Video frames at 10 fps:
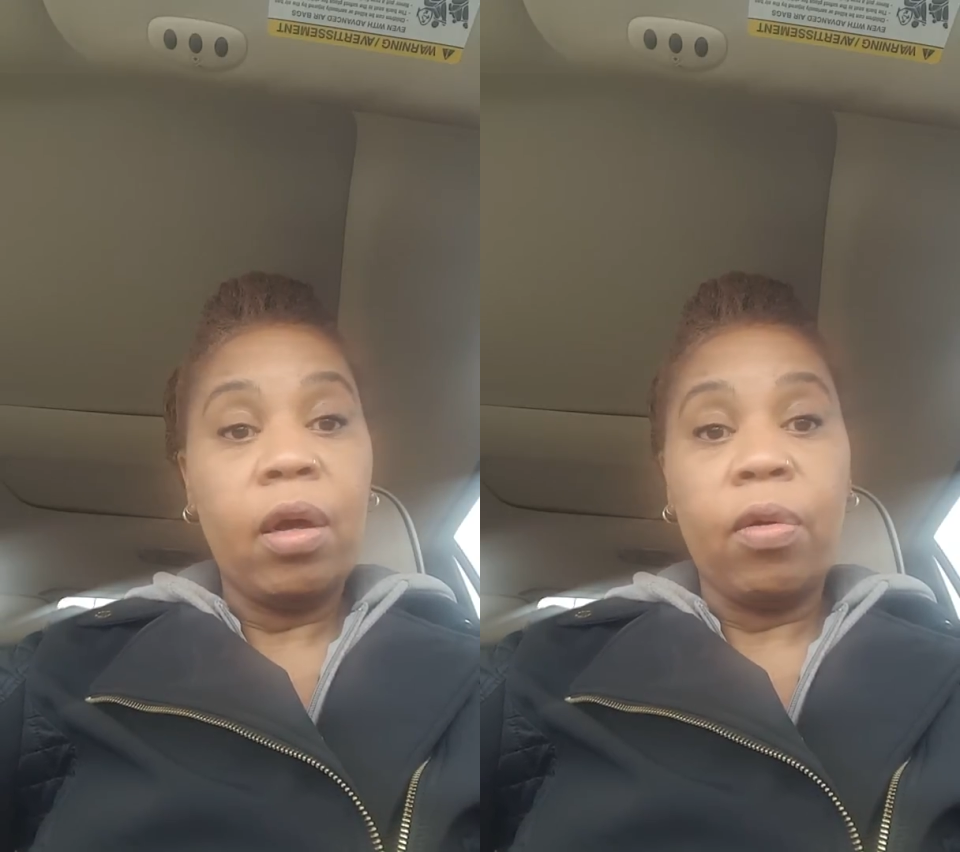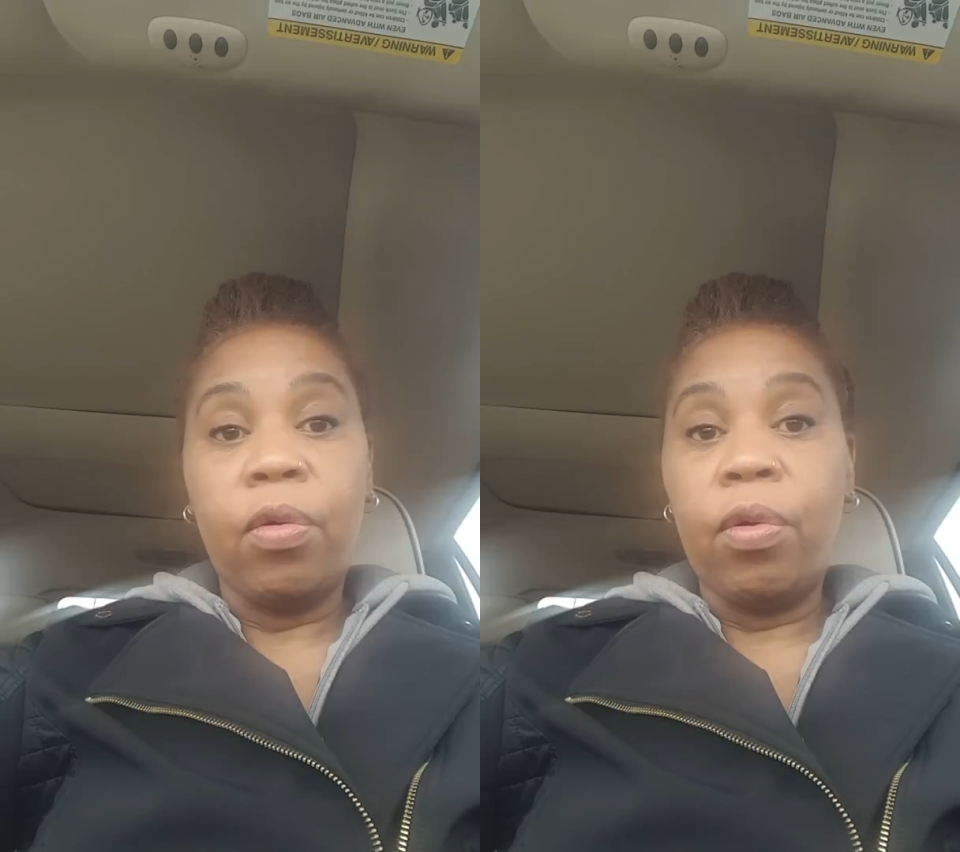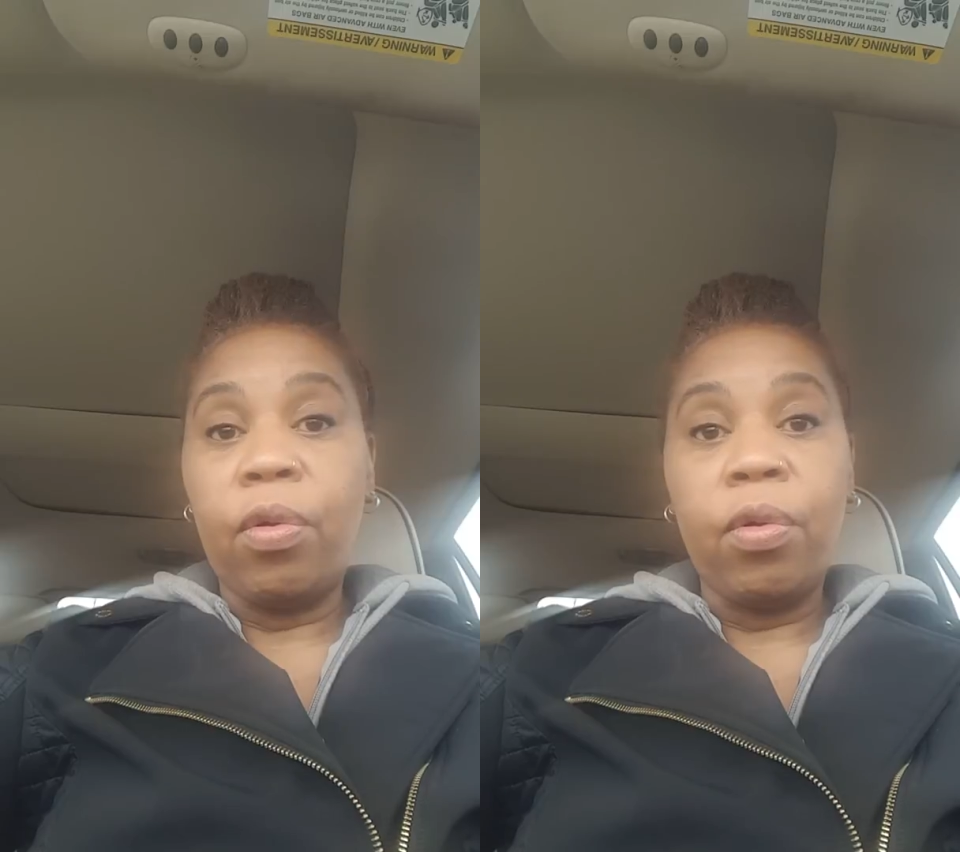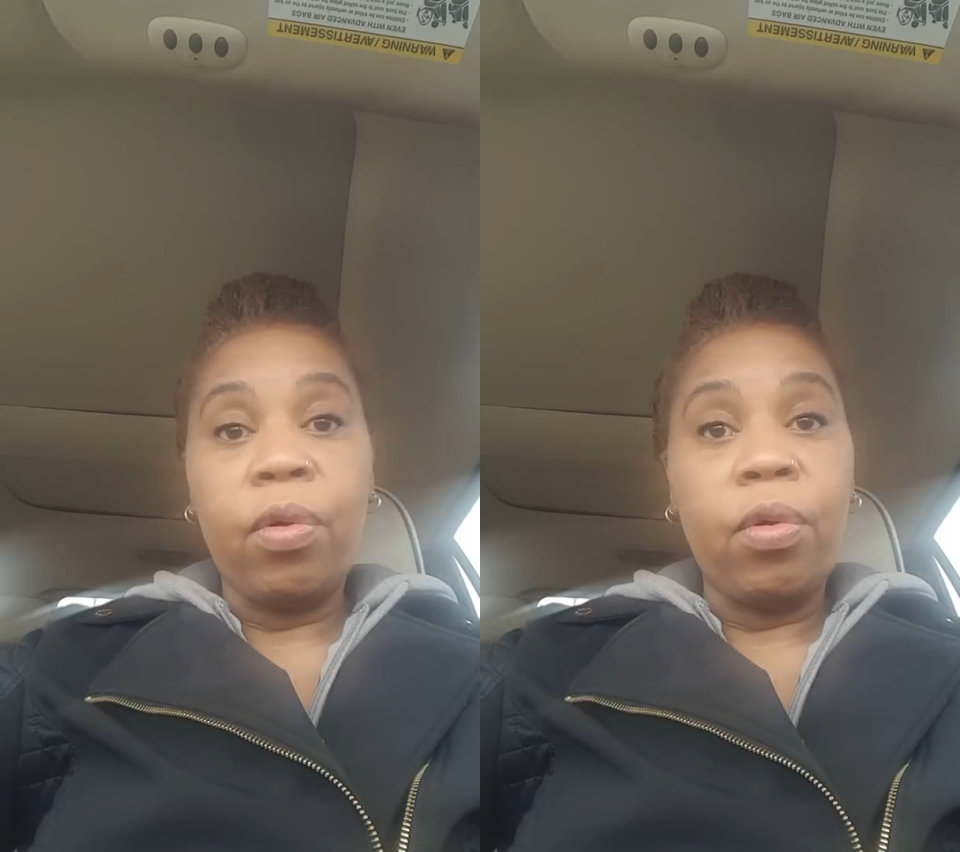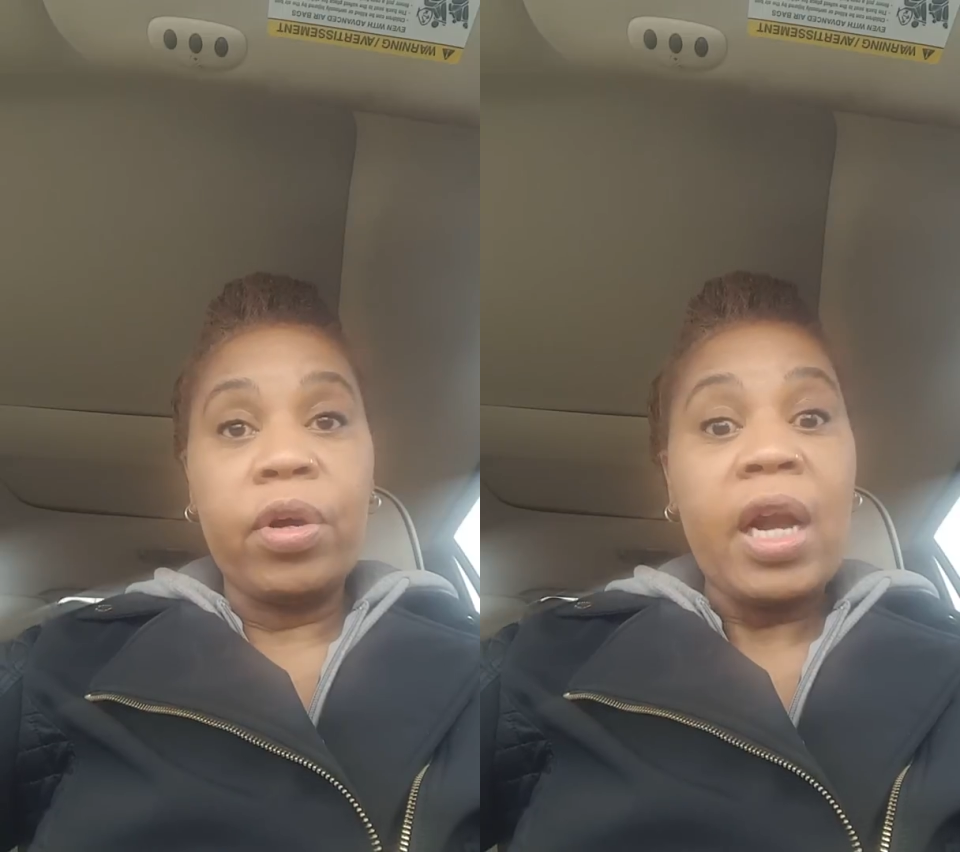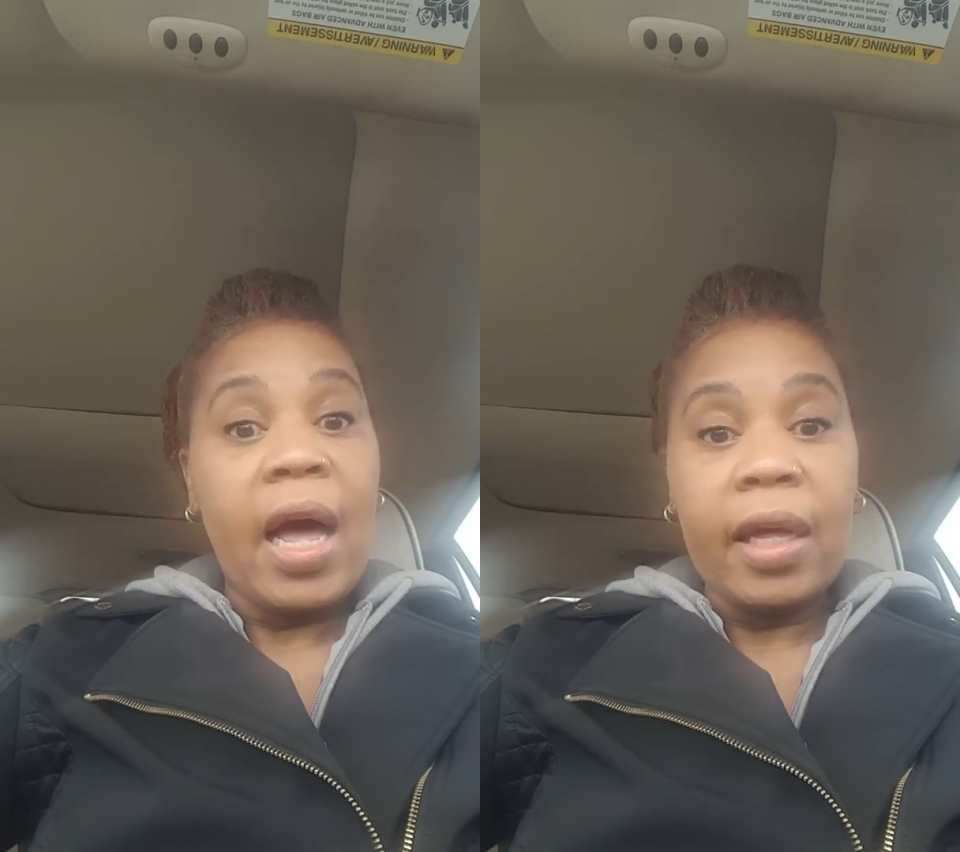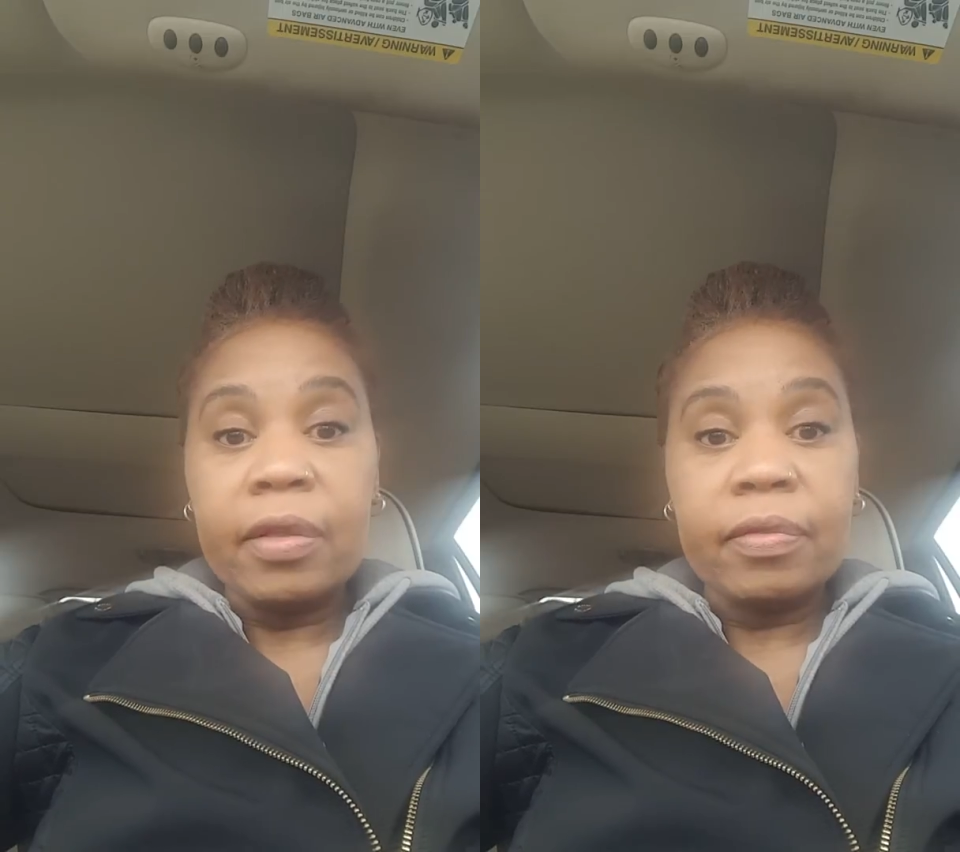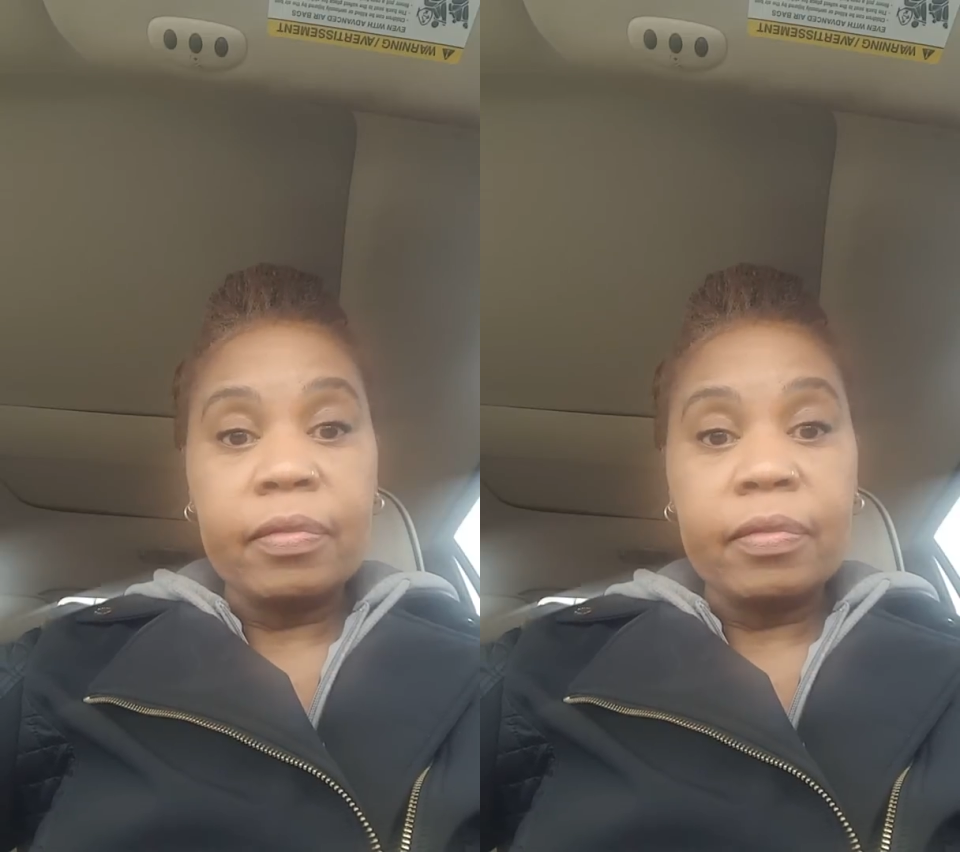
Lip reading: or not.